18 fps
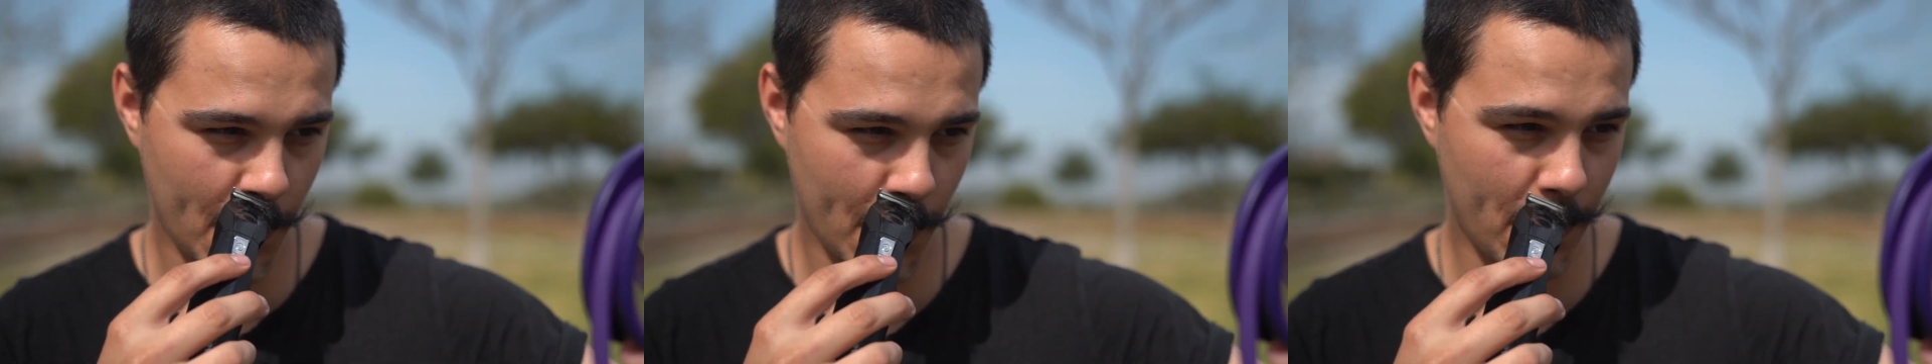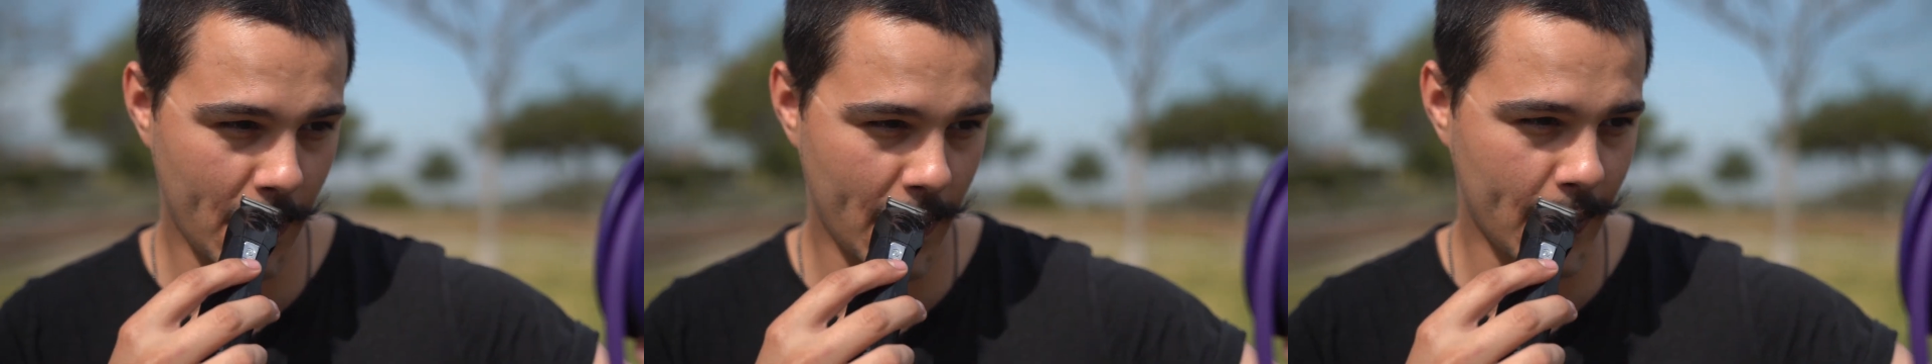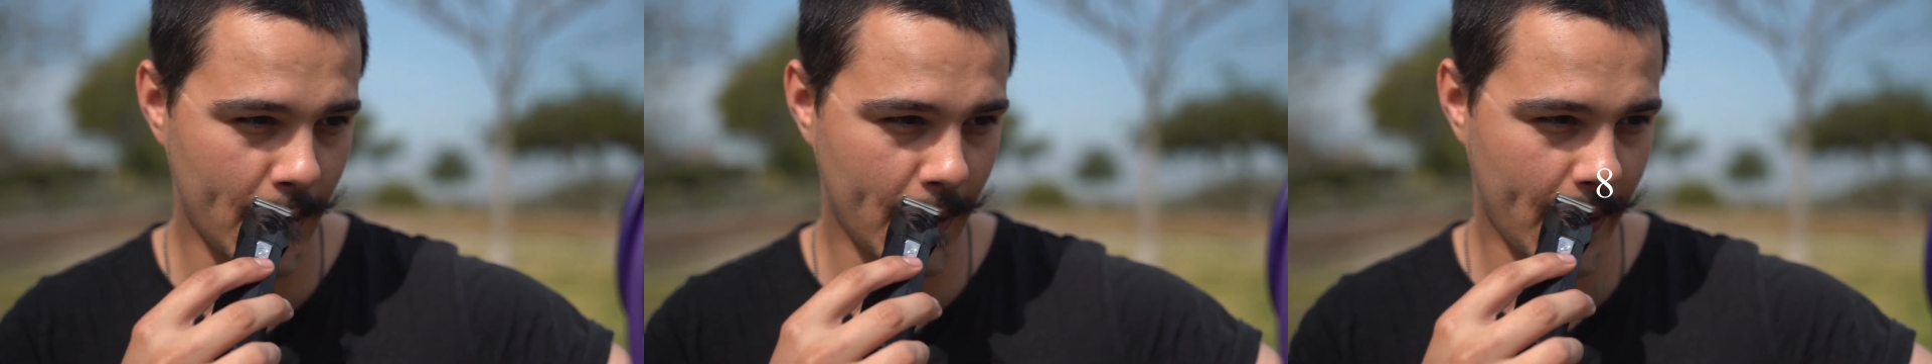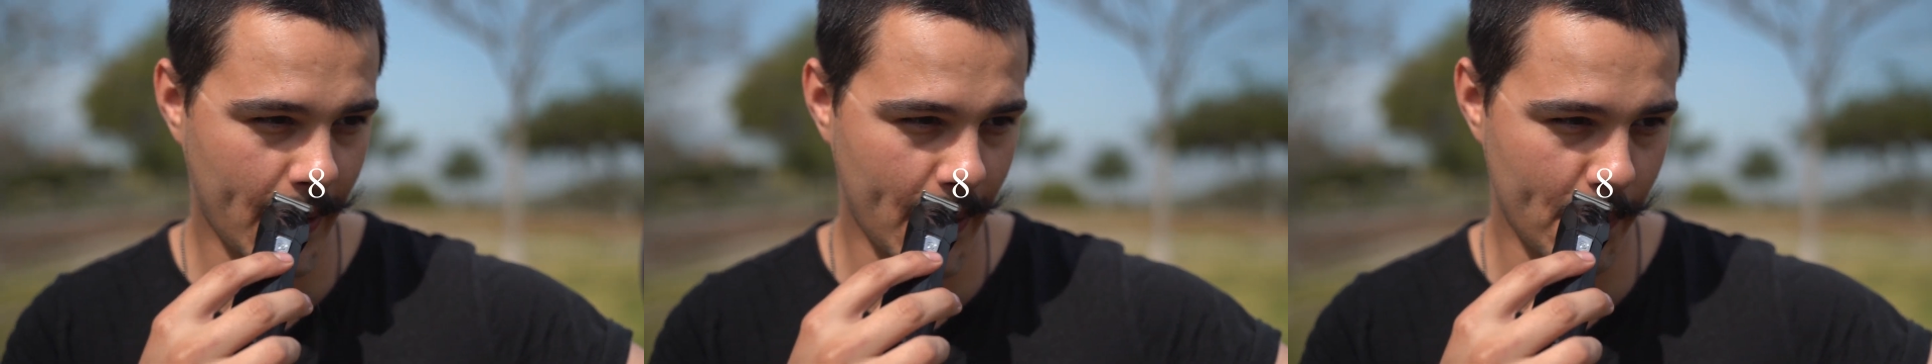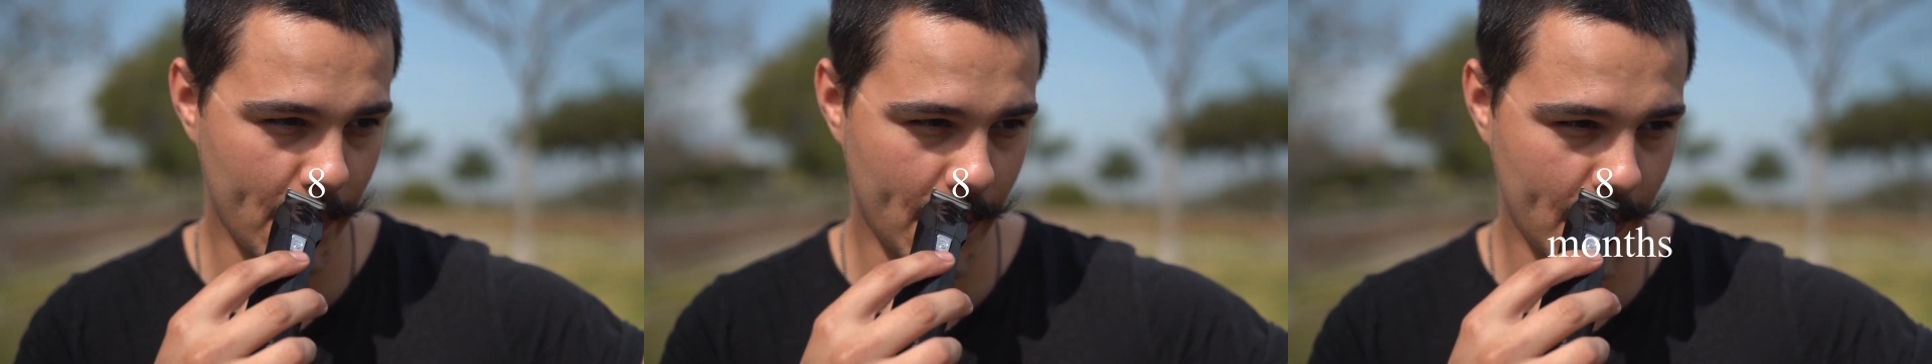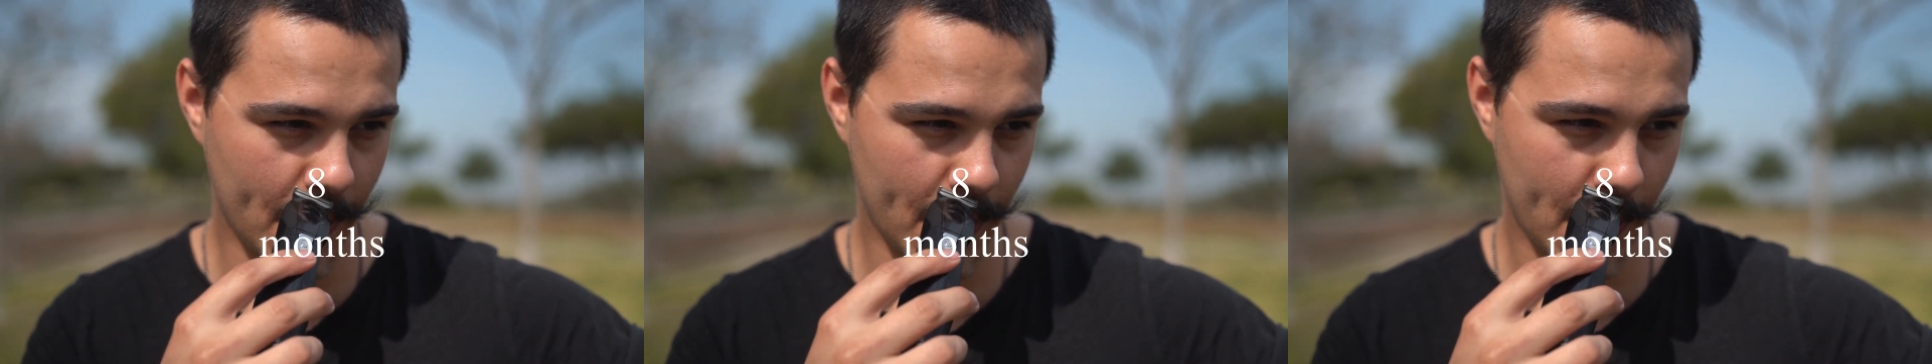It's been like eight
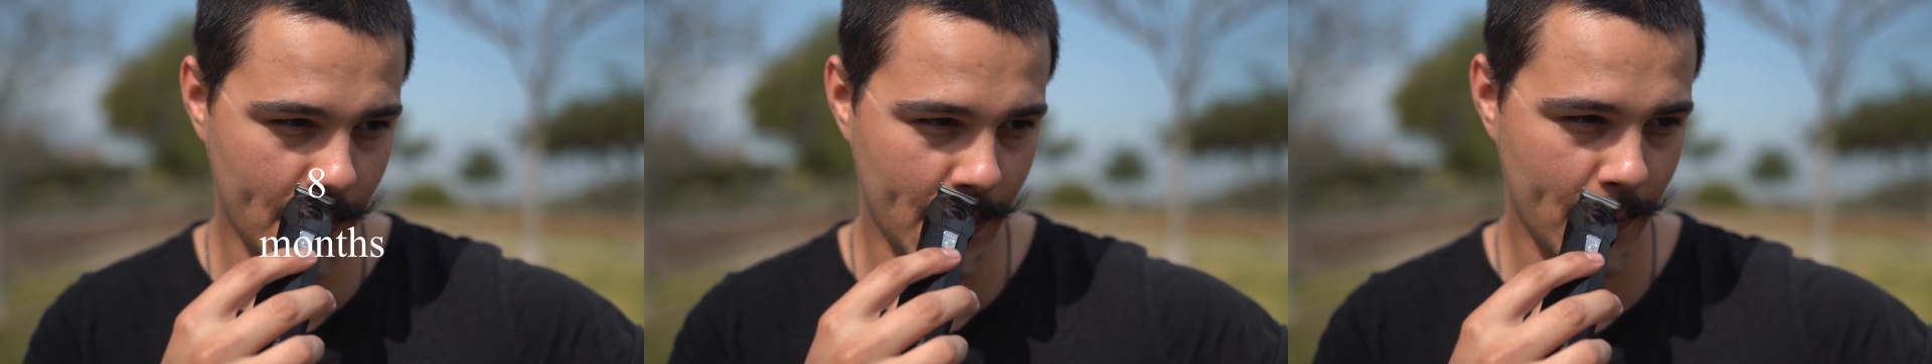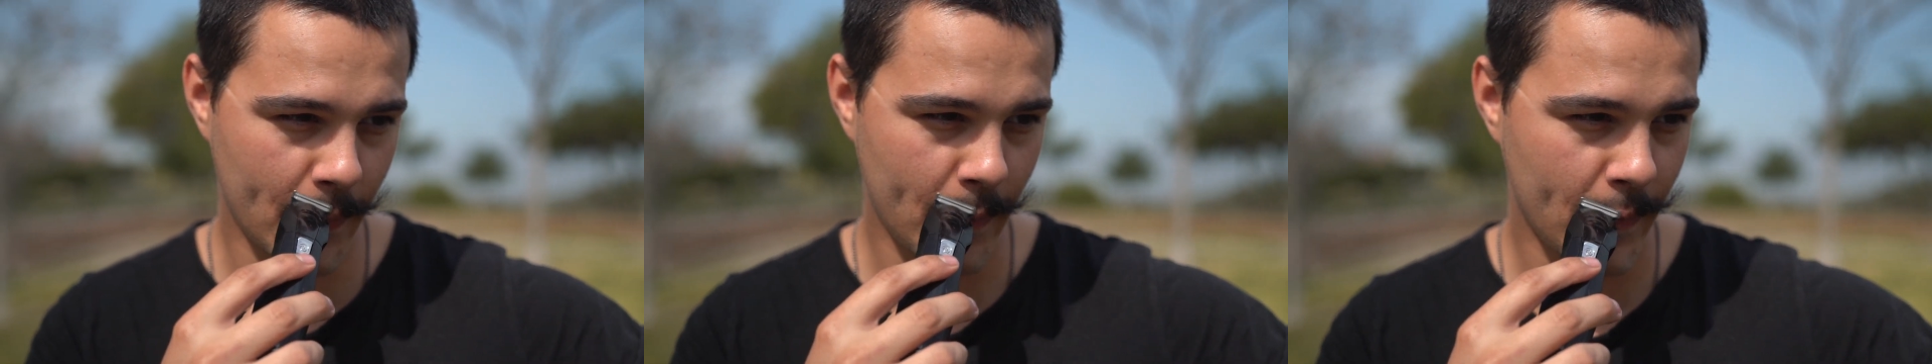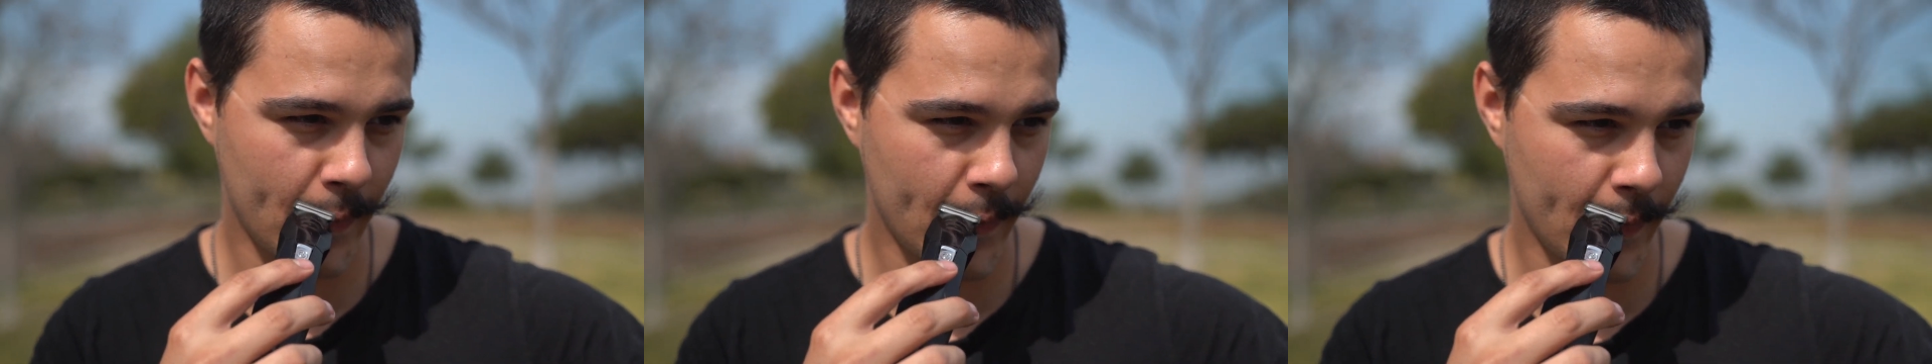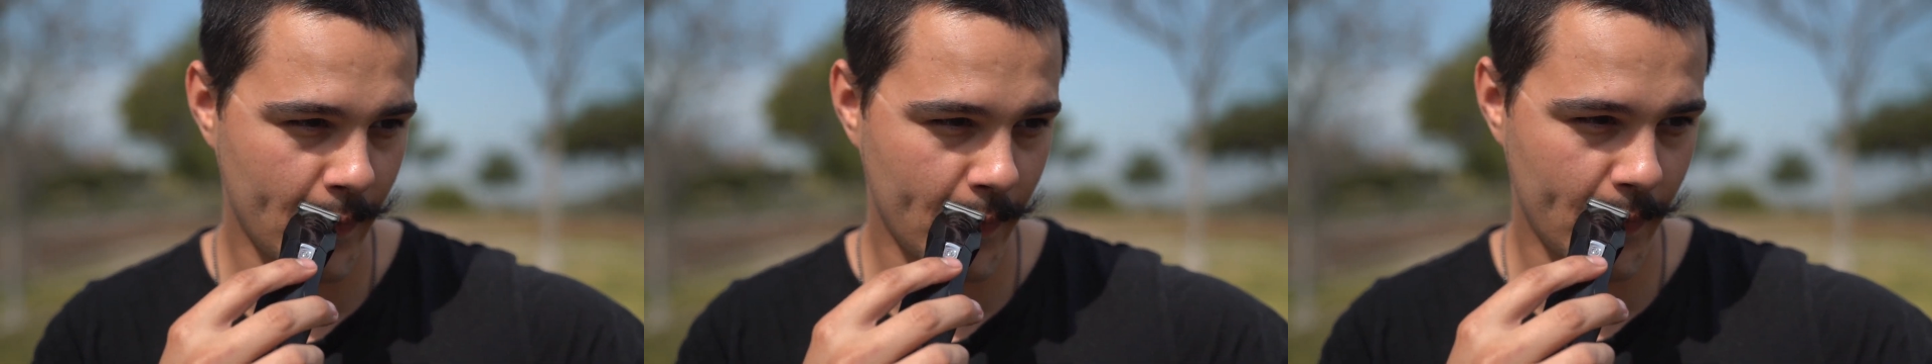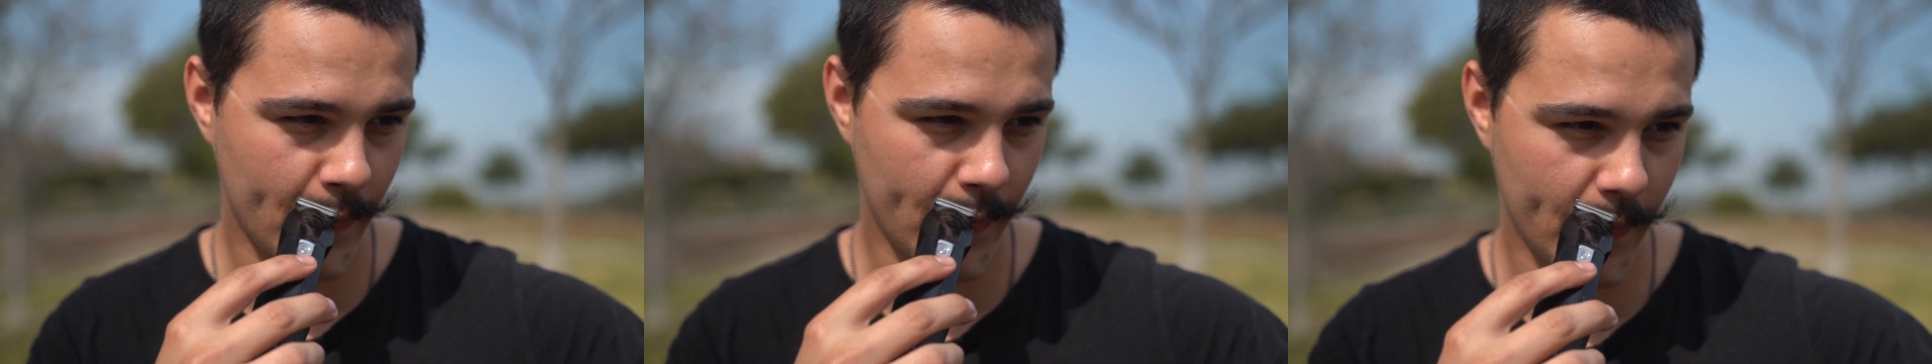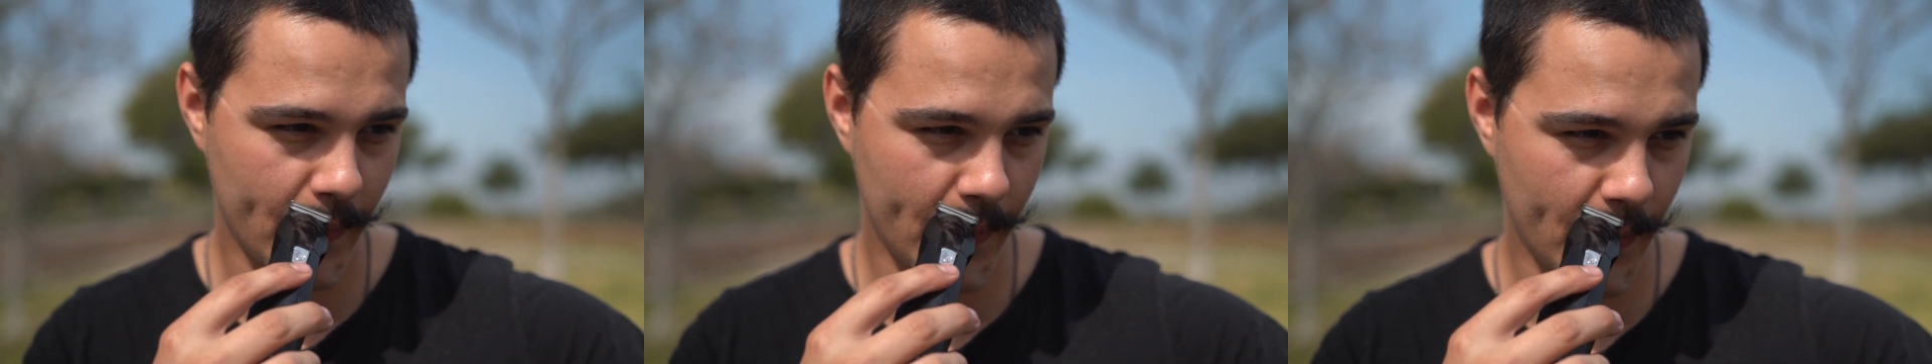months. Eight
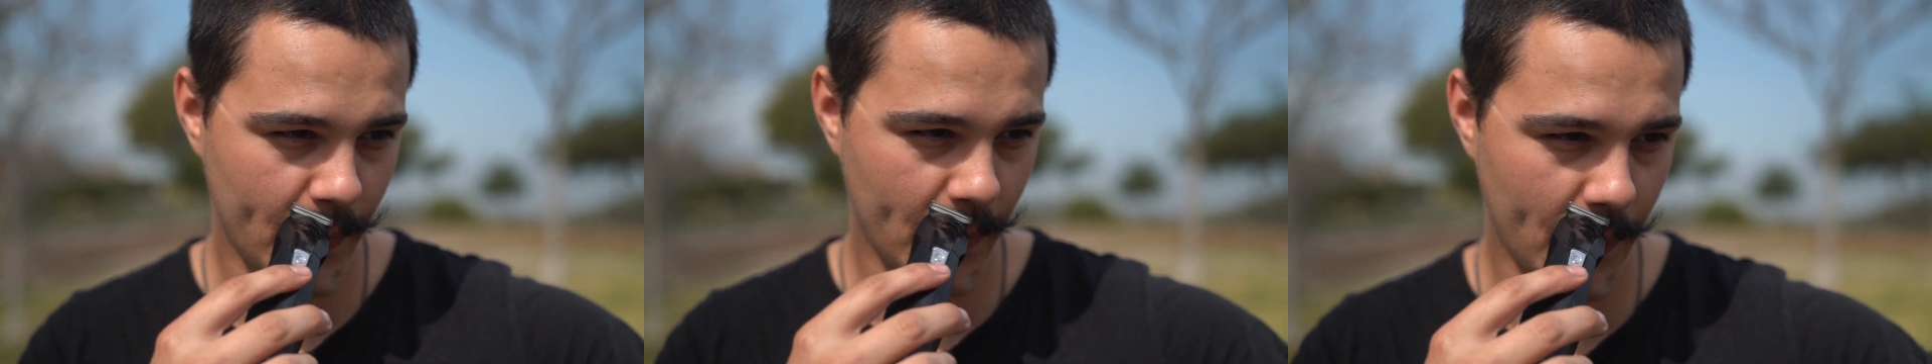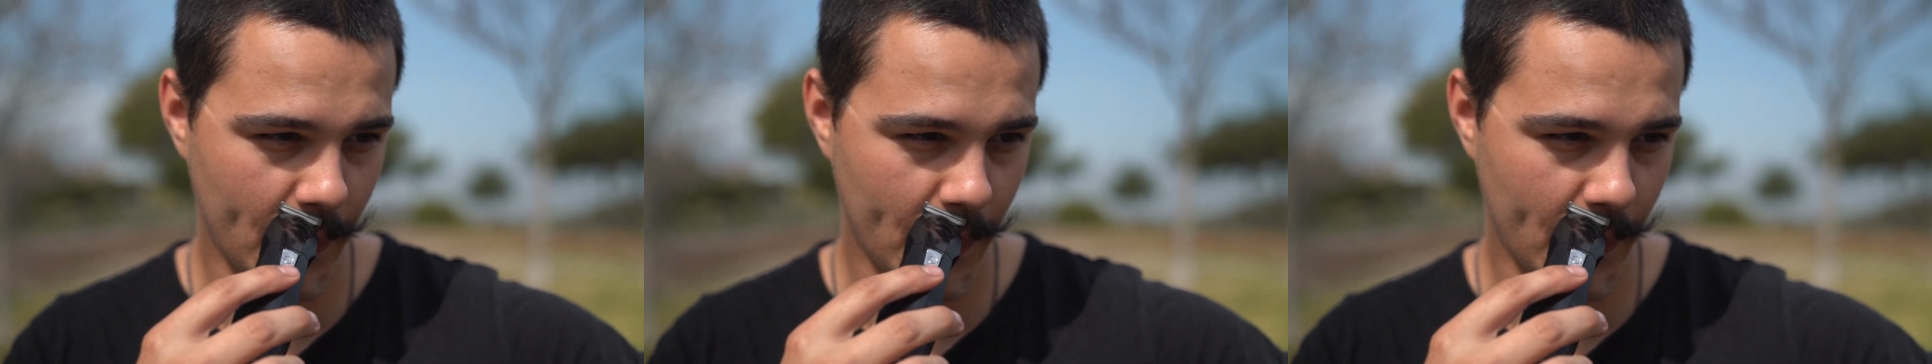months?